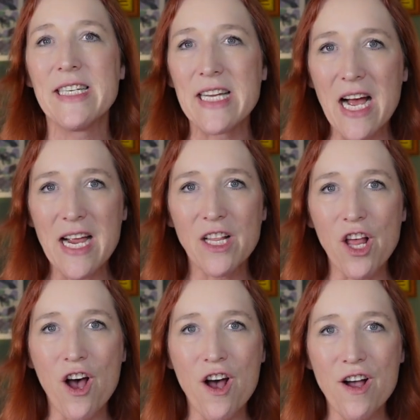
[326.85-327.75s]

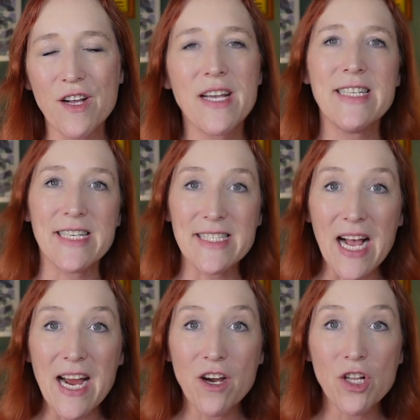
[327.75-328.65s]
dialogue,
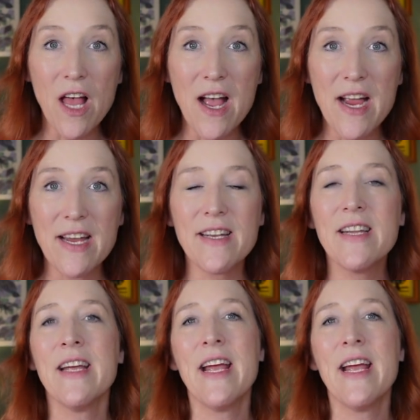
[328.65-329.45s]
desire line,